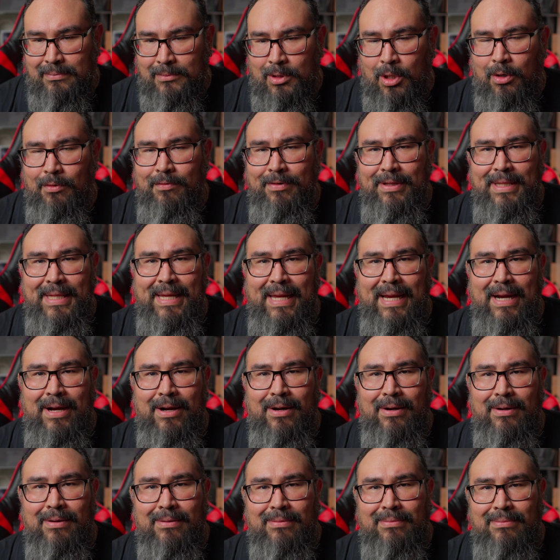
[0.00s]
the
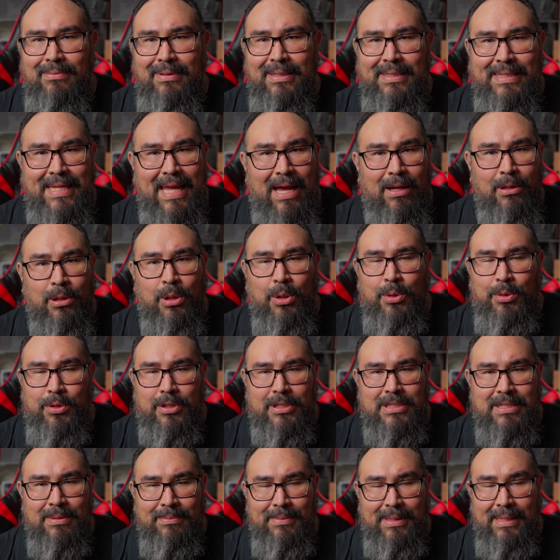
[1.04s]
air download or
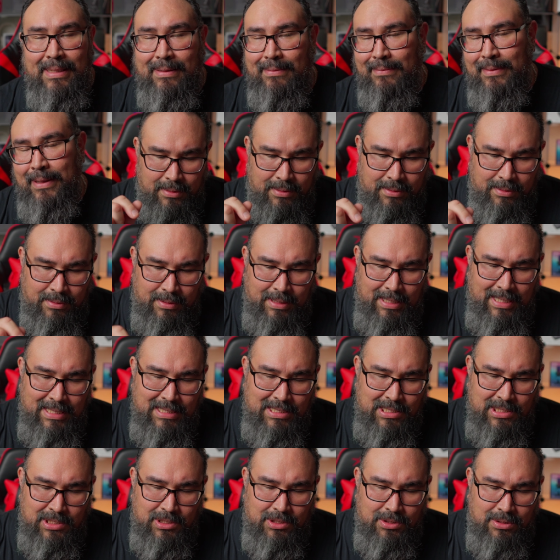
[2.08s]
something.
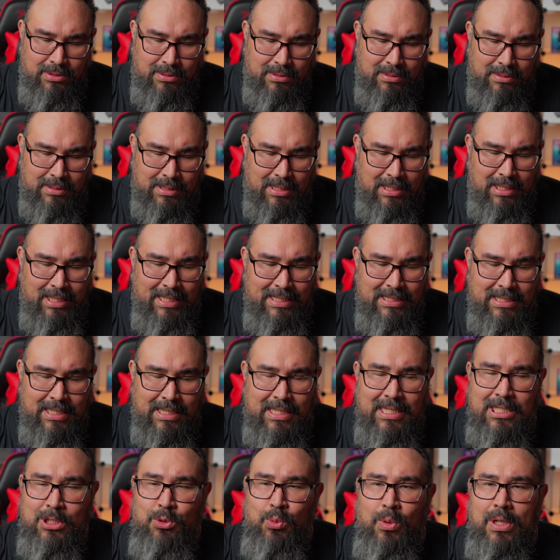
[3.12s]
The link to
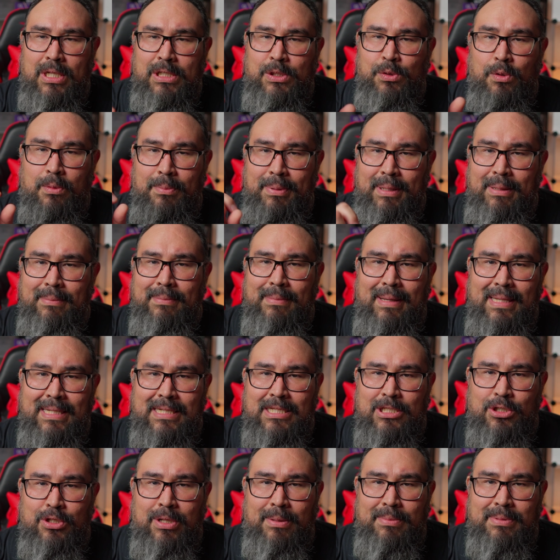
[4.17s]
this watch will be in my
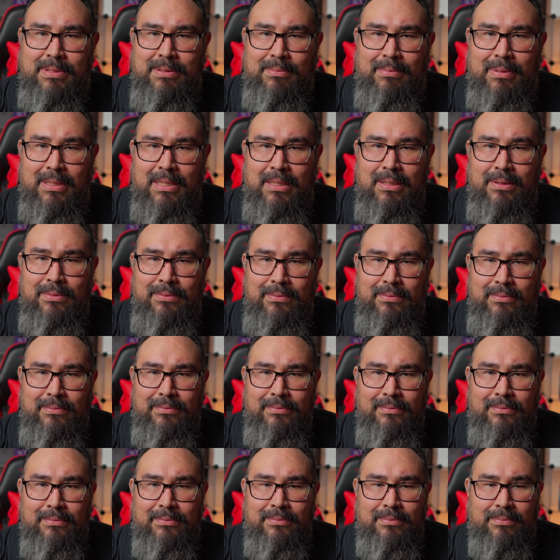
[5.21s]
description below.
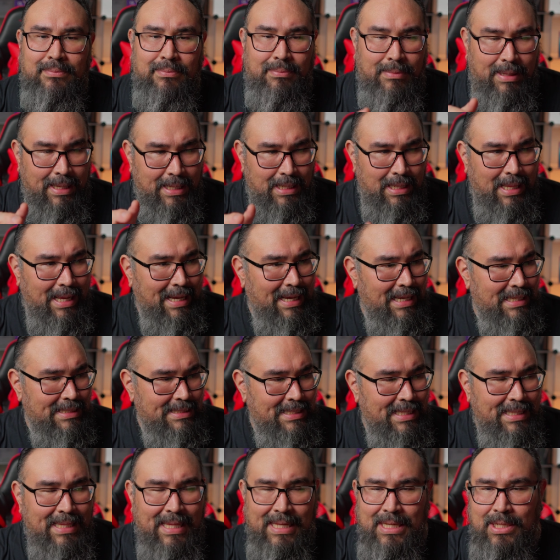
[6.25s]
Like I
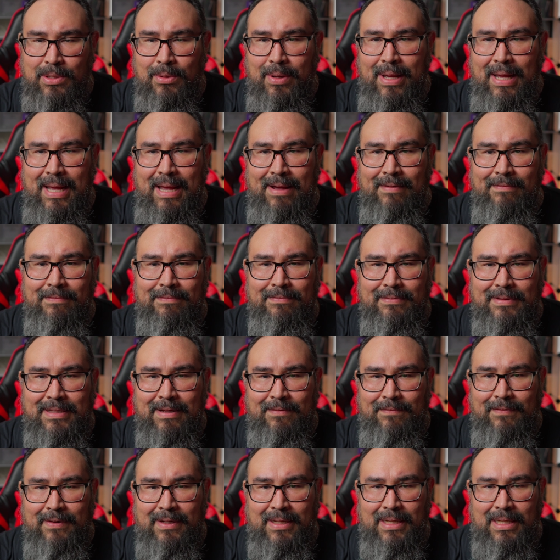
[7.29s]
said, they do have
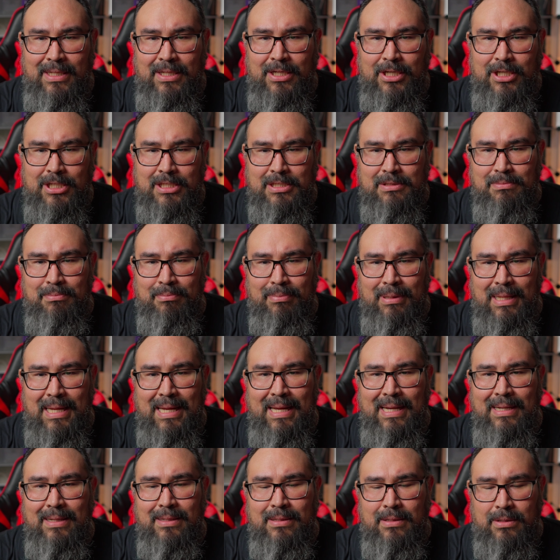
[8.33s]
different colors:
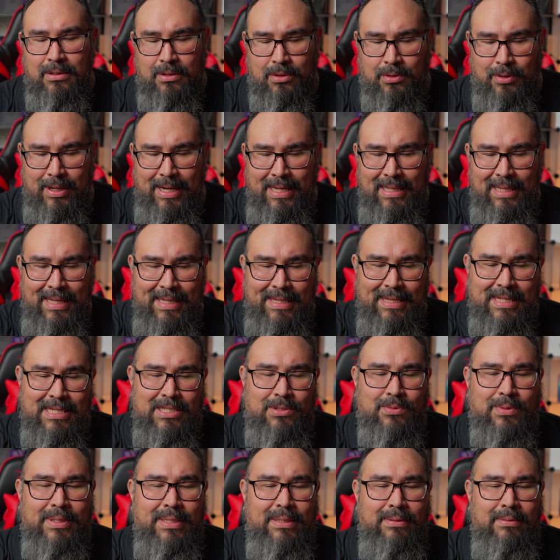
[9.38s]
black, gray like
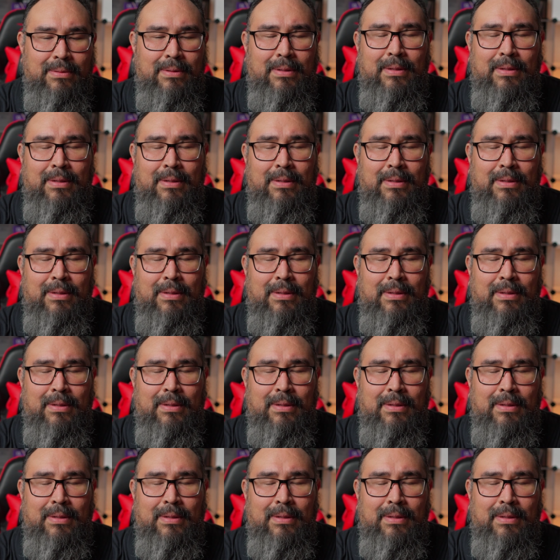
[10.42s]
this one,